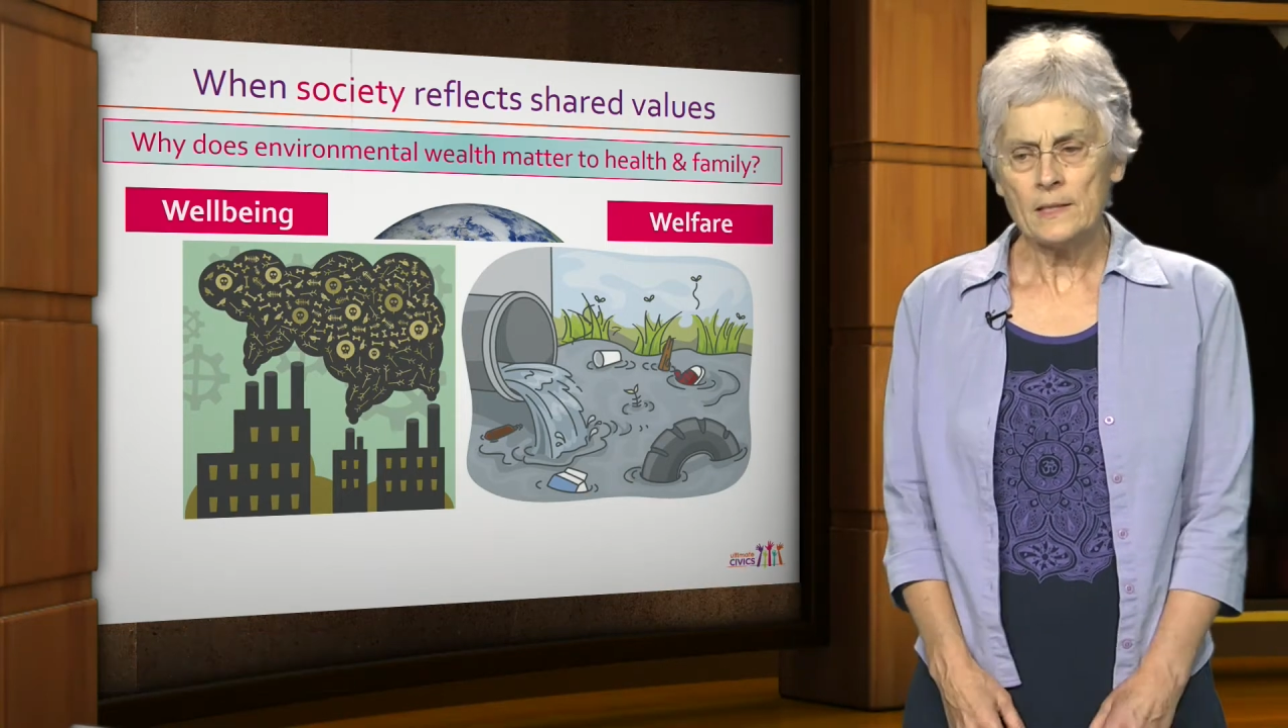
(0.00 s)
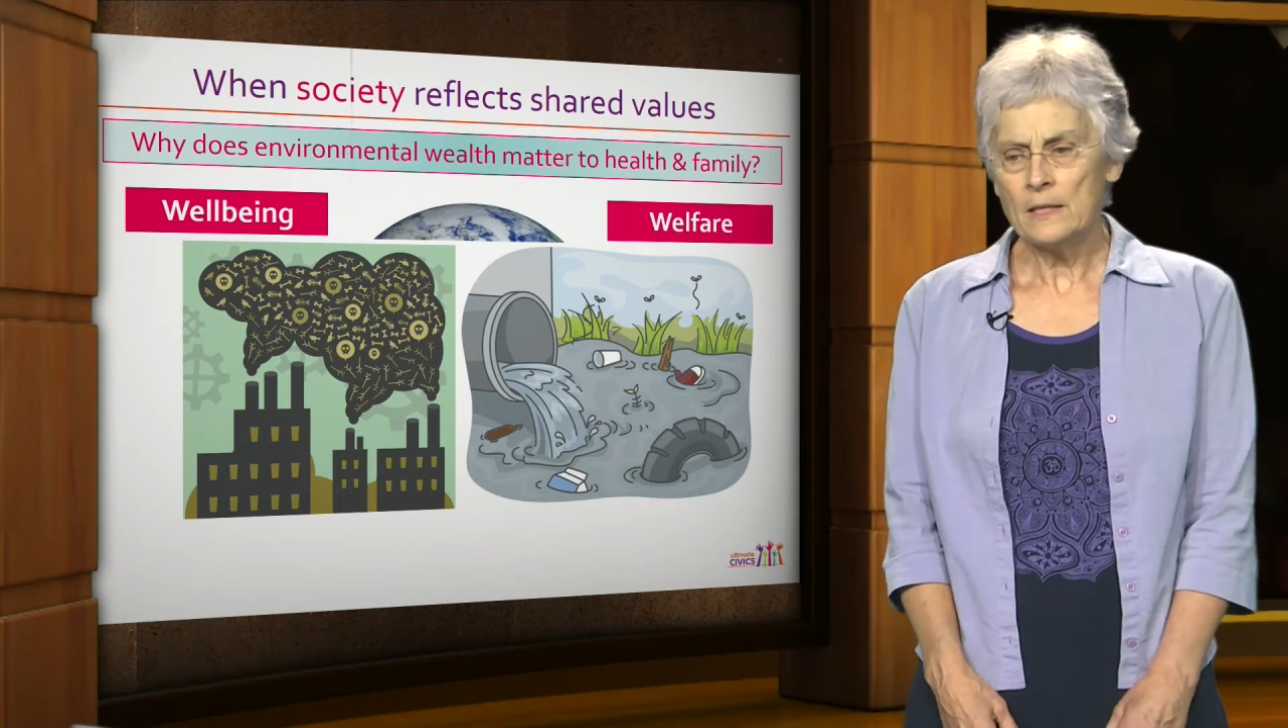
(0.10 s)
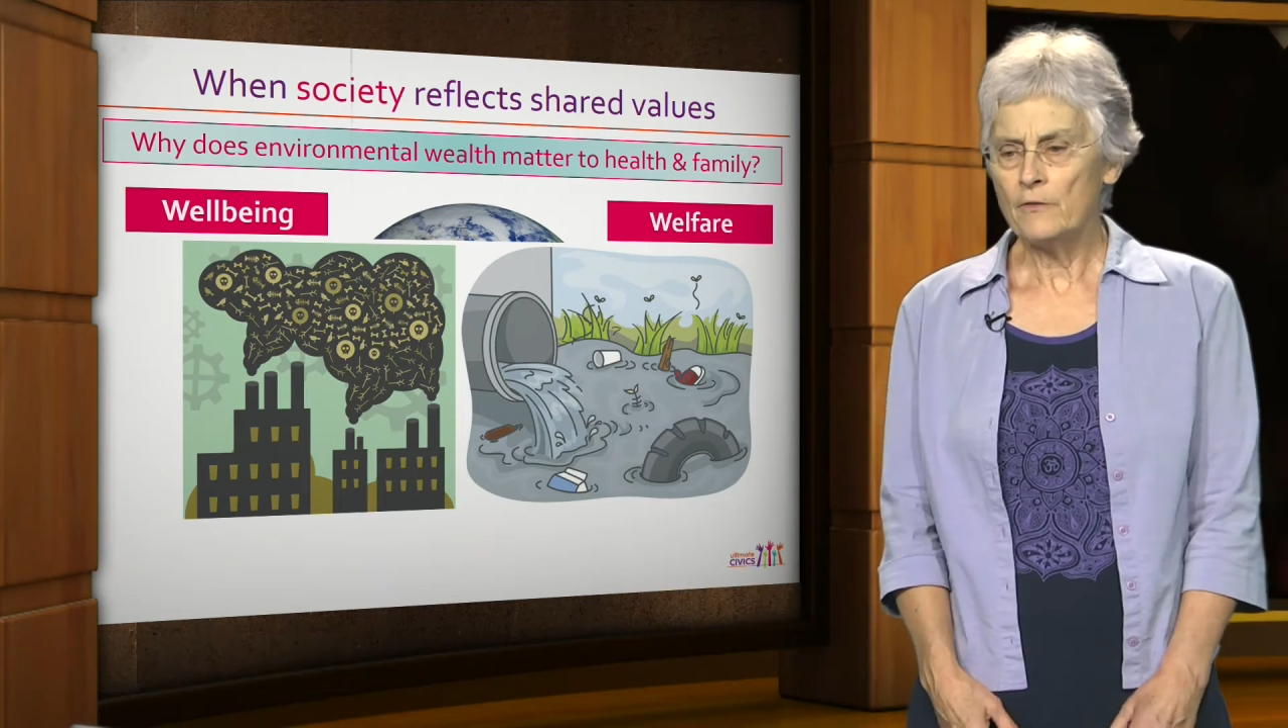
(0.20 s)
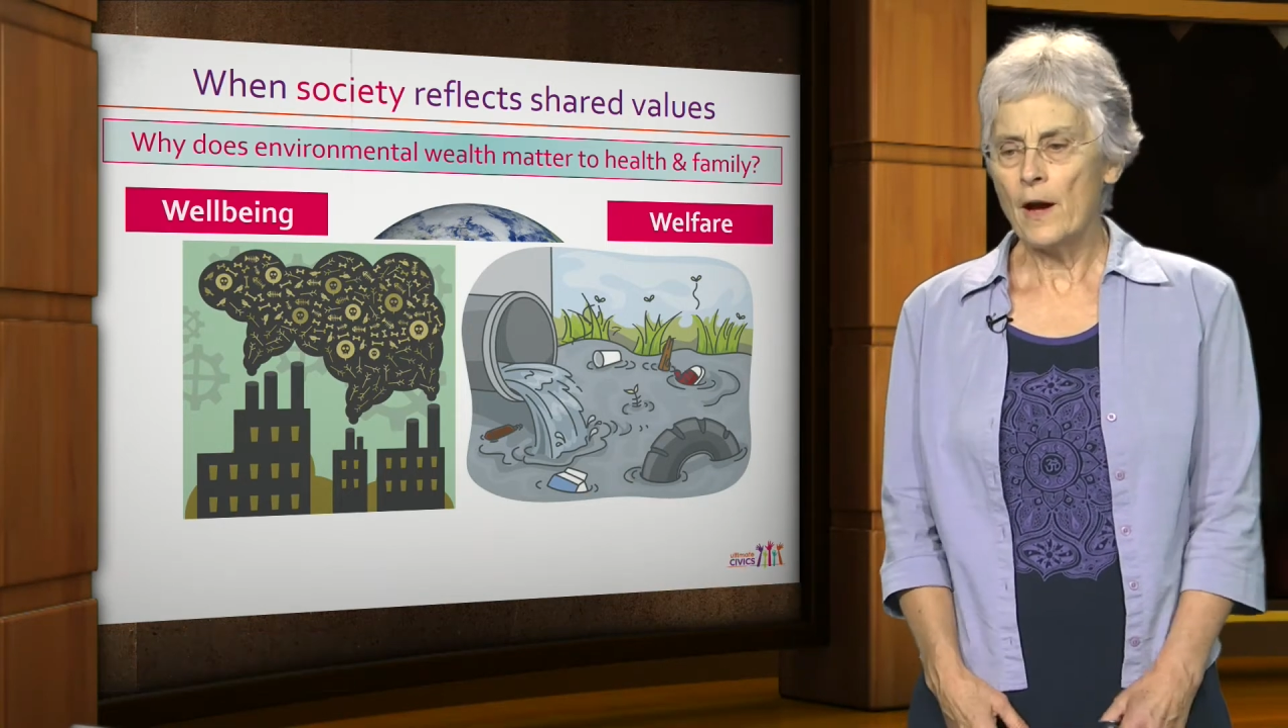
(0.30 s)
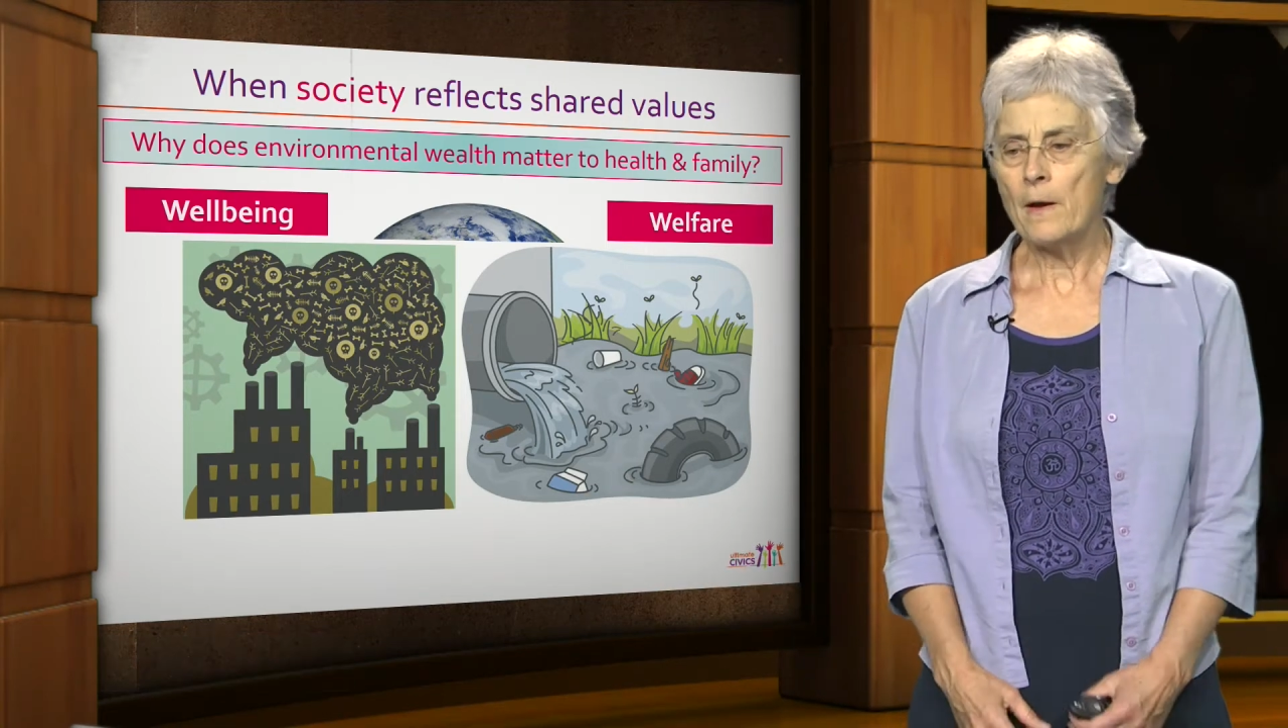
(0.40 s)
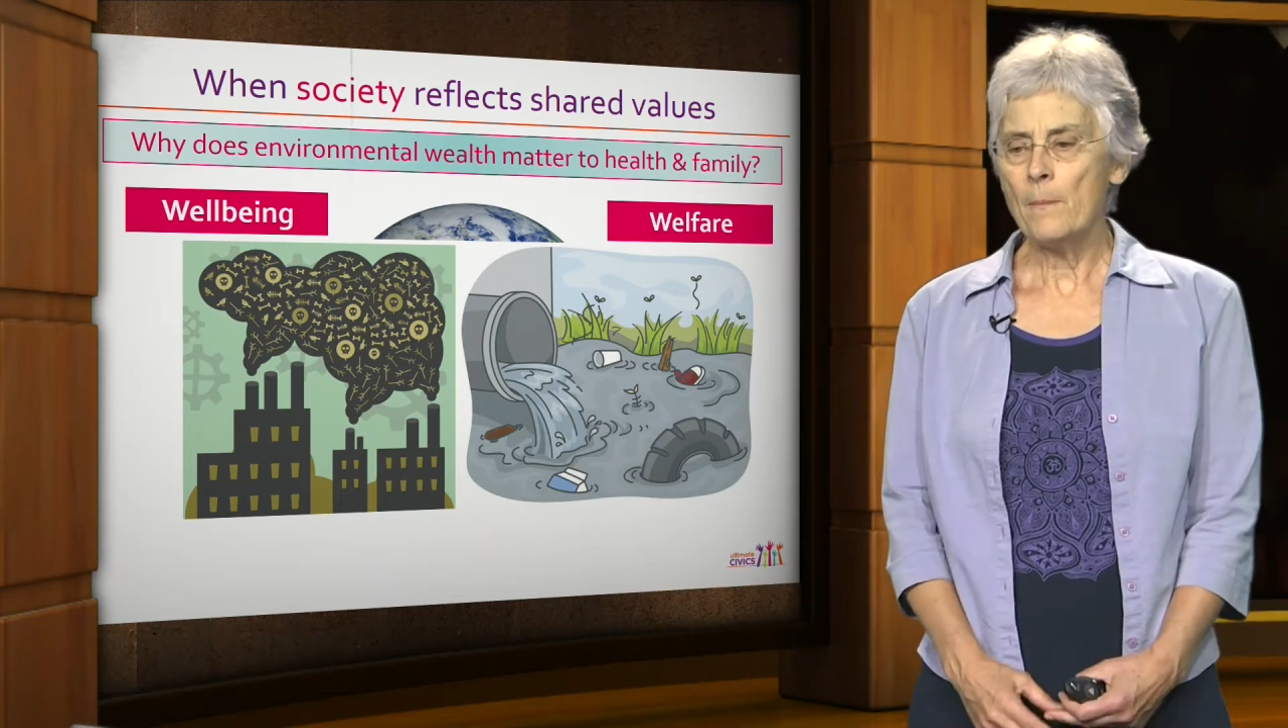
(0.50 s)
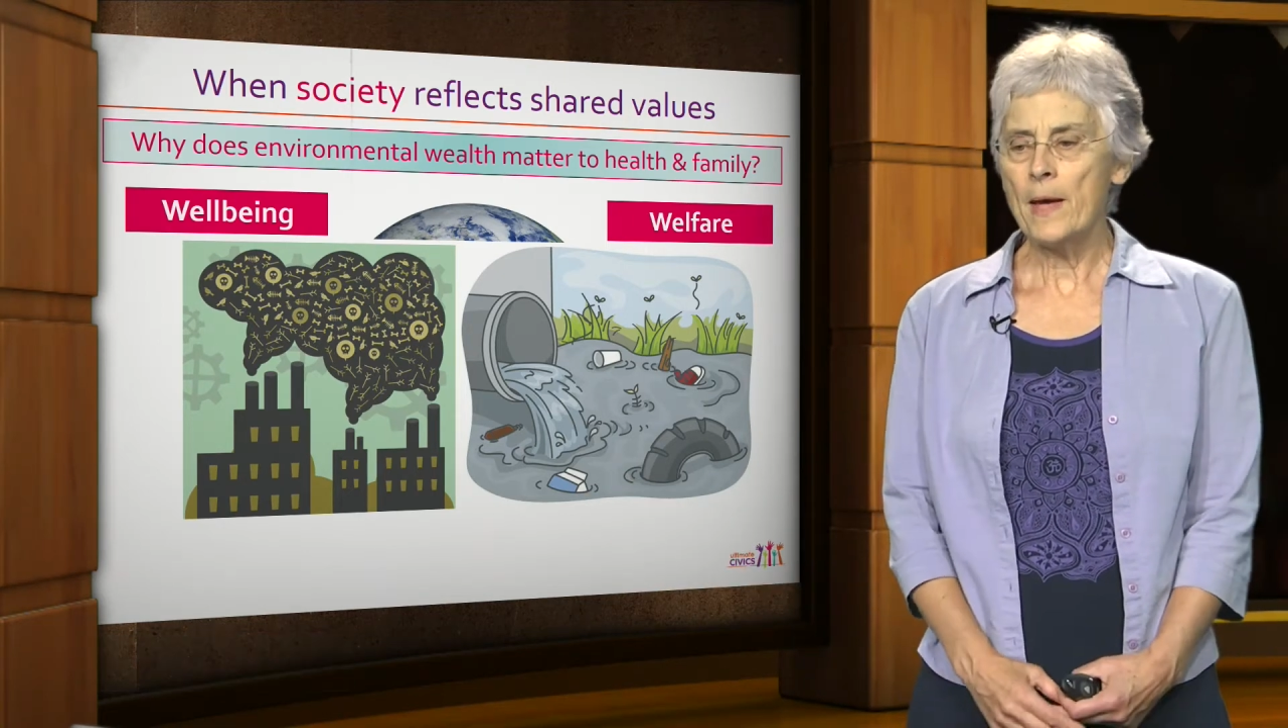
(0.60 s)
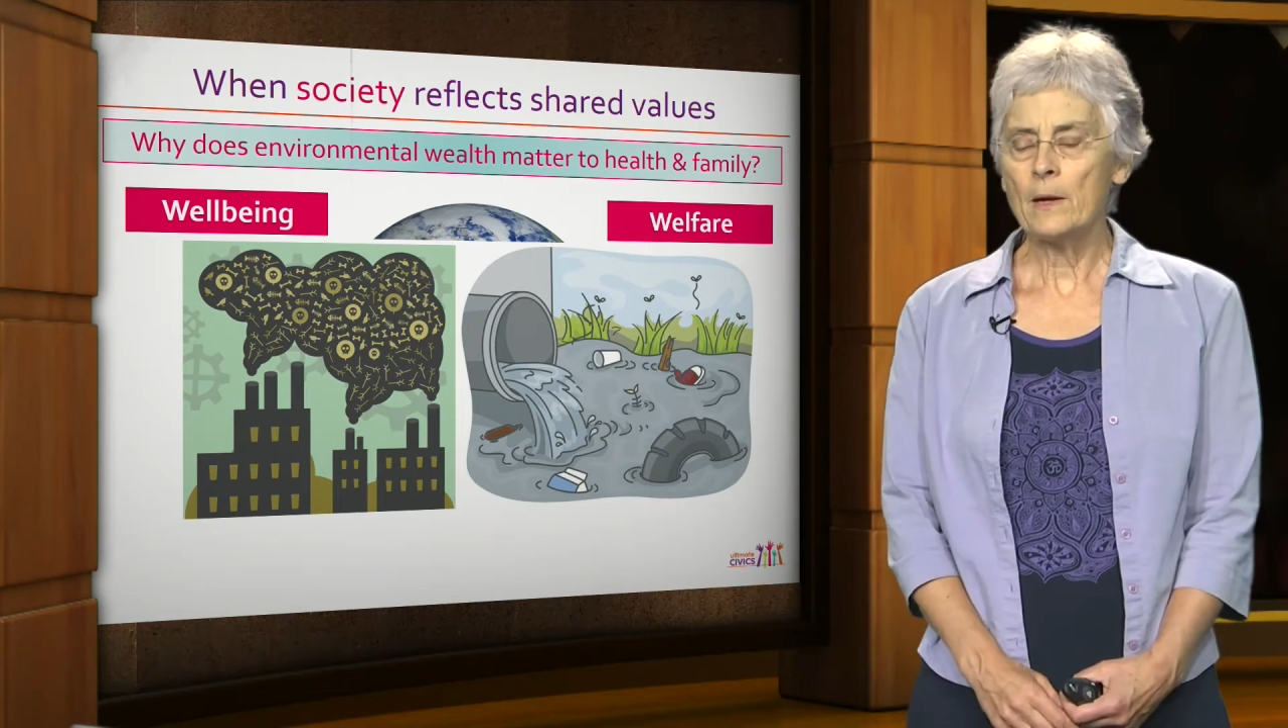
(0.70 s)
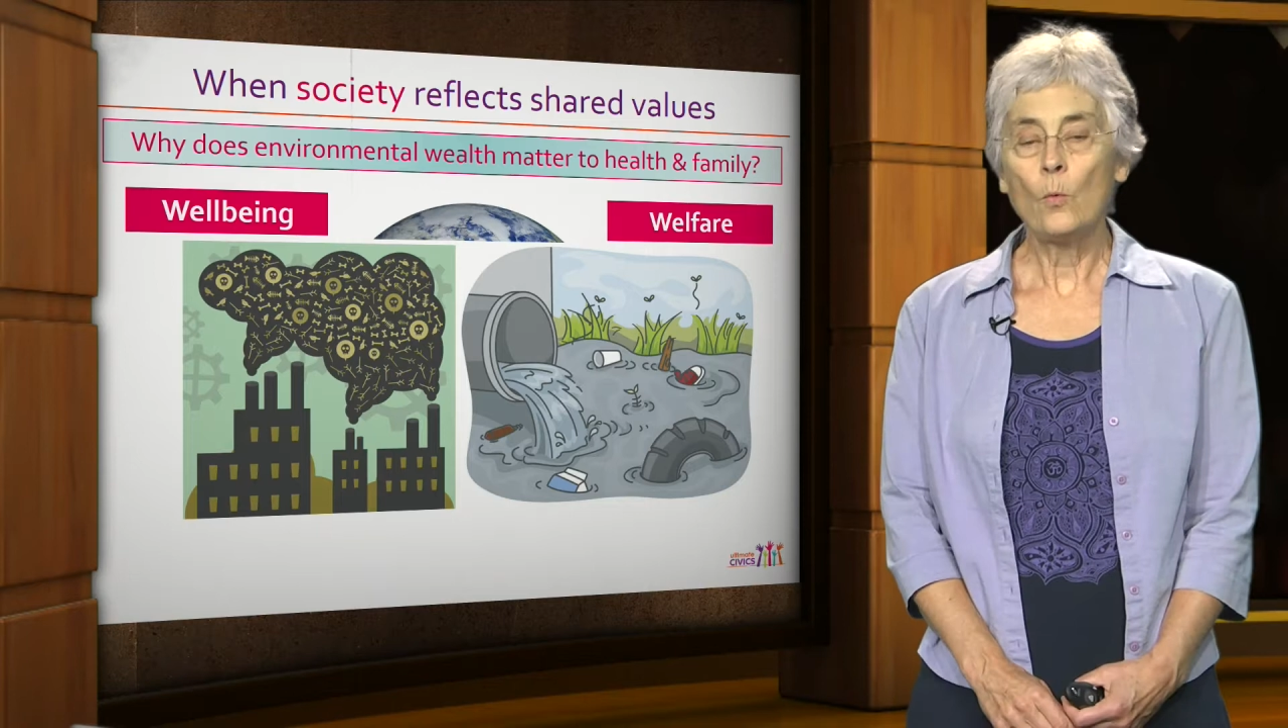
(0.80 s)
environmental